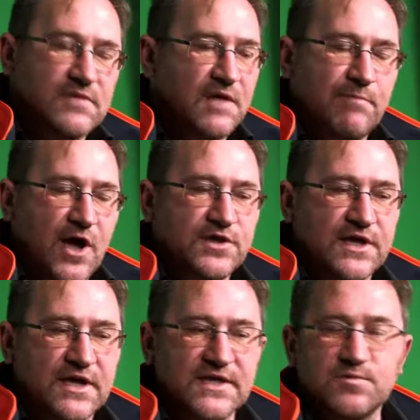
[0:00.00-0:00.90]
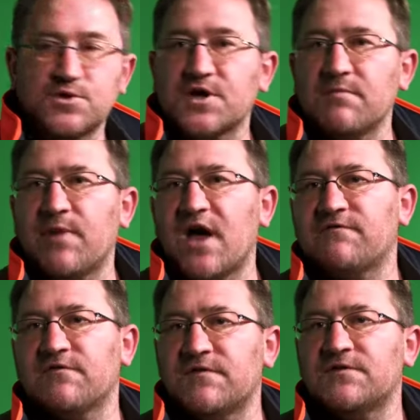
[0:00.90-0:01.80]
like biotech kits, which you can buy
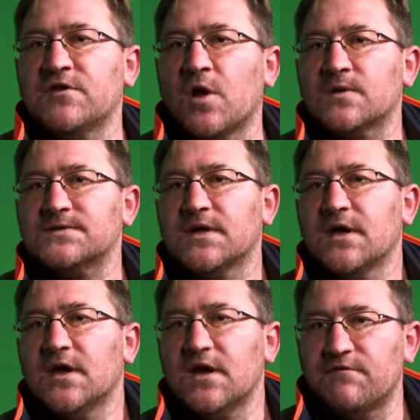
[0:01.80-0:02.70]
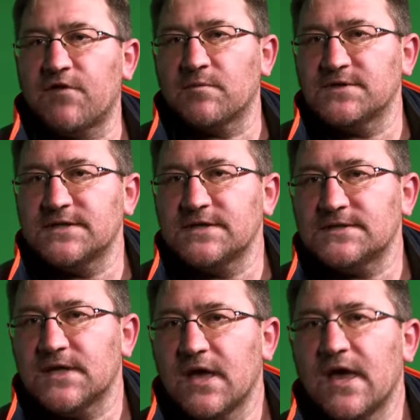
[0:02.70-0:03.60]
for $50 in pharmacies,